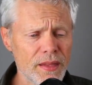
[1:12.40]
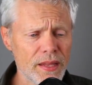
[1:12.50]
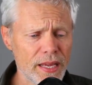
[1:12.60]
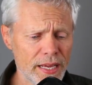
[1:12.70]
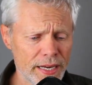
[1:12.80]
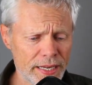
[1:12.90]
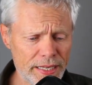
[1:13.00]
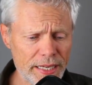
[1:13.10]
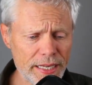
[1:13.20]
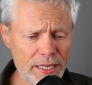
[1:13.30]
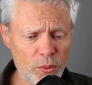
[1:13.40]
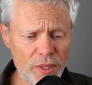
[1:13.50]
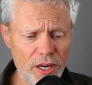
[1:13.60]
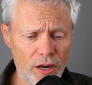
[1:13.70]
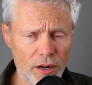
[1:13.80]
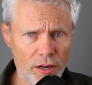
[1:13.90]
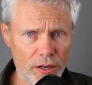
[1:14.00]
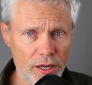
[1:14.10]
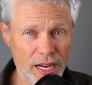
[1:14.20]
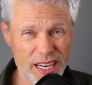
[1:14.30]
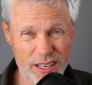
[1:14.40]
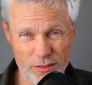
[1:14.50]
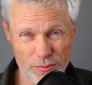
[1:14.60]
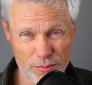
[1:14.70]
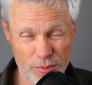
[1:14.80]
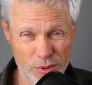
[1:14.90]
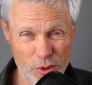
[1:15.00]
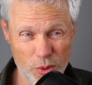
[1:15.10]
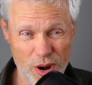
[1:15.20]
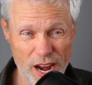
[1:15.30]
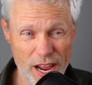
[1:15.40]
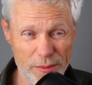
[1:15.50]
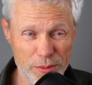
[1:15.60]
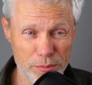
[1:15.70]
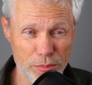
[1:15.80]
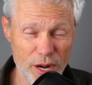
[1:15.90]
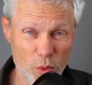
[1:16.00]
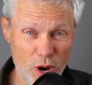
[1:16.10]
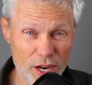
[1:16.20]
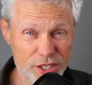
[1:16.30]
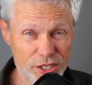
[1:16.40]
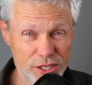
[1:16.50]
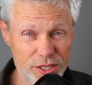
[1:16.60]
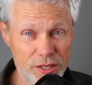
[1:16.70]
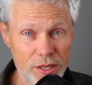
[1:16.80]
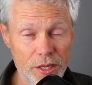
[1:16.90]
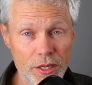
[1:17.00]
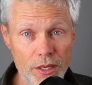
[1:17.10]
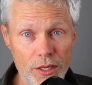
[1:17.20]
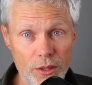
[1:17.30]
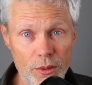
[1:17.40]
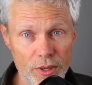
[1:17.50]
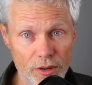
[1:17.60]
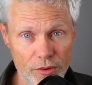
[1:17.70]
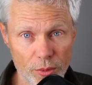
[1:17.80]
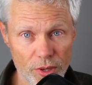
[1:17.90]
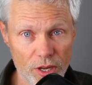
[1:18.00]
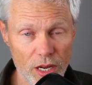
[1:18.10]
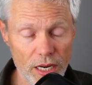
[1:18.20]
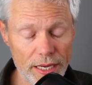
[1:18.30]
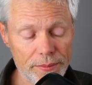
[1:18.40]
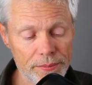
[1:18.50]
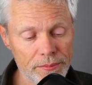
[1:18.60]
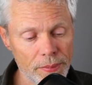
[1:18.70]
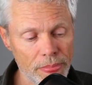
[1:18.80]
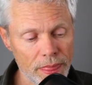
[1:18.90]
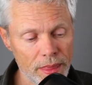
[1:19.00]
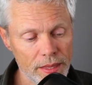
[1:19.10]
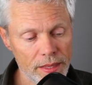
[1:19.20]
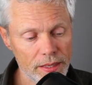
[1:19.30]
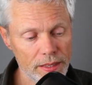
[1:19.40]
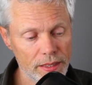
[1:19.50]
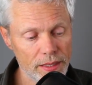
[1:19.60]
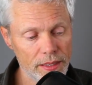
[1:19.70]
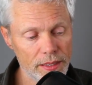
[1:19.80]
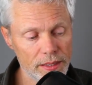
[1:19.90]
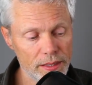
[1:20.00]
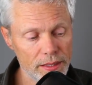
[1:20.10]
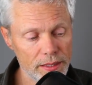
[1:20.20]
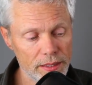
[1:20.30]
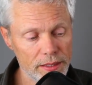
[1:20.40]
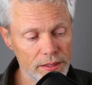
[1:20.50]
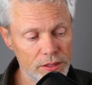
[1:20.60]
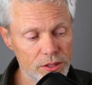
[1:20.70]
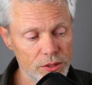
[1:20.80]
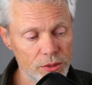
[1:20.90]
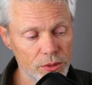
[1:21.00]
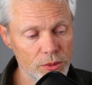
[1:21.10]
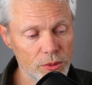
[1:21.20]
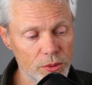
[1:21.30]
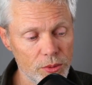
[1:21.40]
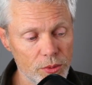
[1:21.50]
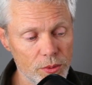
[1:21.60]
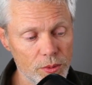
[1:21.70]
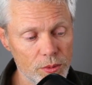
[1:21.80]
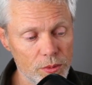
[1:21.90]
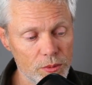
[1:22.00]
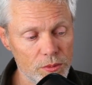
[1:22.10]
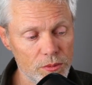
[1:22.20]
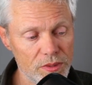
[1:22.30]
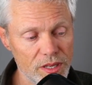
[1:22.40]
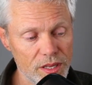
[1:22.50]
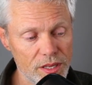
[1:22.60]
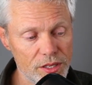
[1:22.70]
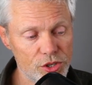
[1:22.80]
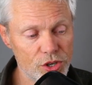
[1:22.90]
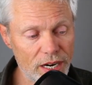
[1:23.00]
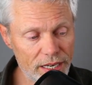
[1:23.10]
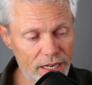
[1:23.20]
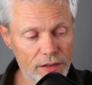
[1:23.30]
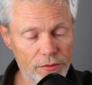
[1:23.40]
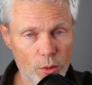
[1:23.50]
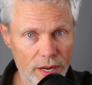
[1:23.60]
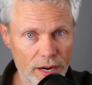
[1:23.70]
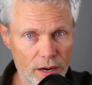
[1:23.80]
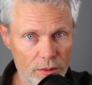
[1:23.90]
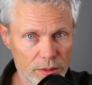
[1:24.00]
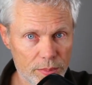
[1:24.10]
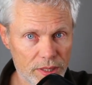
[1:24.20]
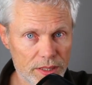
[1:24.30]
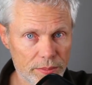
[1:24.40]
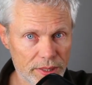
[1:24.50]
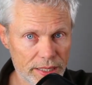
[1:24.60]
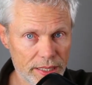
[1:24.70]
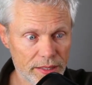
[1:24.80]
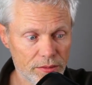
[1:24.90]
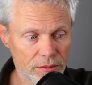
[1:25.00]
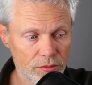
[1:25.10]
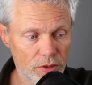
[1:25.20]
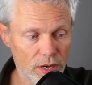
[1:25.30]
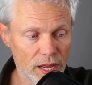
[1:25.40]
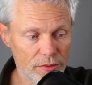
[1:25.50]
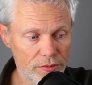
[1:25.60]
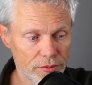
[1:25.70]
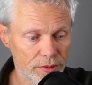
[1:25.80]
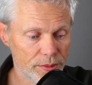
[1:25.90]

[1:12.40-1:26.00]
And indeed, we are kind of programmed, brainwashed, whatever you want to call it, uh, into trying to give away our responsibility for life.